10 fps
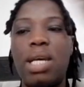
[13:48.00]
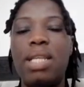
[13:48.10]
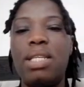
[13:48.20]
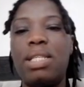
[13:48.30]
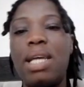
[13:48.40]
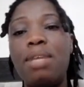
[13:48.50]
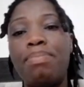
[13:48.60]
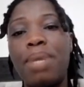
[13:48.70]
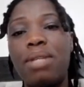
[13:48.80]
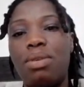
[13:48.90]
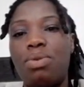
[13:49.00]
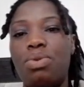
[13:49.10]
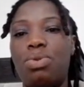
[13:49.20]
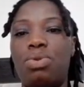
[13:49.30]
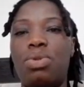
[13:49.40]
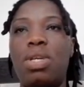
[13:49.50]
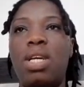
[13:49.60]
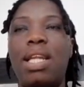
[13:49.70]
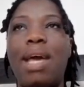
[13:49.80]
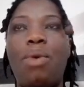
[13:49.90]
Tiny particles.
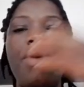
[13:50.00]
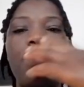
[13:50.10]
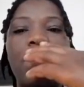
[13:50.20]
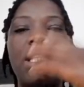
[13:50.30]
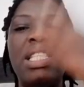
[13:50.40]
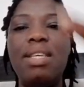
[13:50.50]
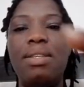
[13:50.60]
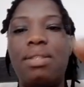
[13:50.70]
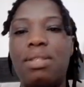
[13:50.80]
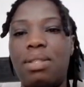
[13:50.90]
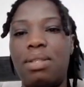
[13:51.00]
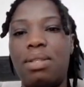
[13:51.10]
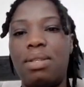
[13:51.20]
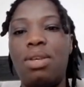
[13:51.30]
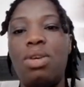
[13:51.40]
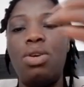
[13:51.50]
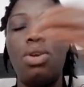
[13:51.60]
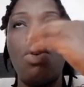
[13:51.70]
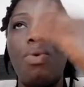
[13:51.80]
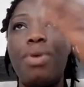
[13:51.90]
Like when you sneeze.
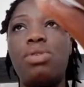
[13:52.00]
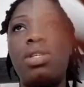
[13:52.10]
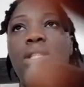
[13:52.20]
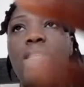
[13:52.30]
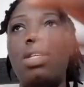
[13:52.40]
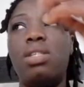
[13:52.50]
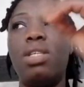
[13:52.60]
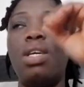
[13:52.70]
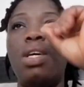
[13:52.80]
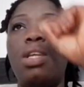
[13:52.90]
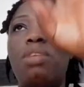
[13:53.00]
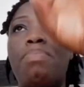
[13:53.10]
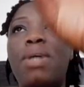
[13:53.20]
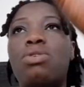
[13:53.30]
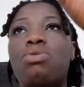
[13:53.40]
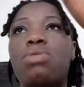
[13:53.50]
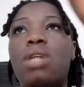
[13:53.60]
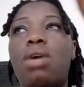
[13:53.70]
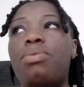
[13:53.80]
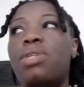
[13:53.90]
You know when you sneeze, the particles
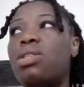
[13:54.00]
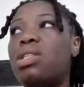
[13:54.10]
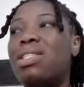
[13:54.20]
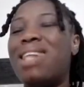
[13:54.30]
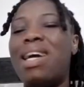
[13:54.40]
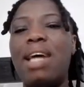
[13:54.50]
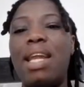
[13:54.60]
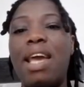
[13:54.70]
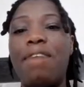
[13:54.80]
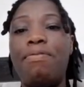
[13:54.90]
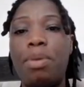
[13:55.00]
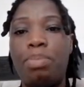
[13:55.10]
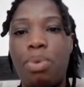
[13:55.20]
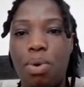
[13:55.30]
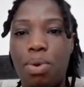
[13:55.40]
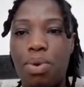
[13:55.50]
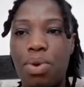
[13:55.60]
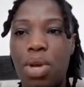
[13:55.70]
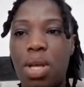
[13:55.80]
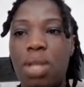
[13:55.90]
that comes out is there. They are like vapor.
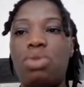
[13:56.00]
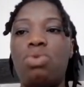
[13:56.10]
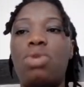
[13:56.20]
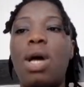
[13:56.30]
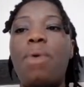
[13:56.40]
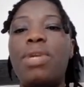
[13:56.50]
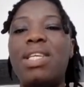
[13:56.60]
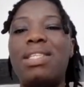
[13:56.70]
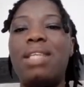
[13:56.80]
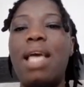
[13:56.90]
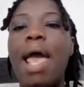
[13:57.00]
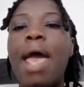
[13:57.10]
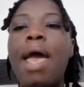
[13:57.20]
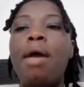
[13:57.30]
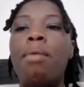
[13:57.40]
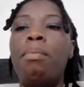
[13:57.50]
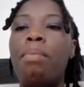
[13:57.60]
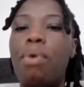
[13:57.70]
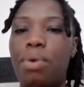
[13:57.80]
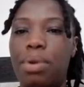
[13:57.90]
So that one is
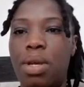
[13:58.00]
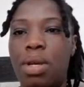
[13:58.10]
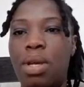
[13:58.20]
airborne.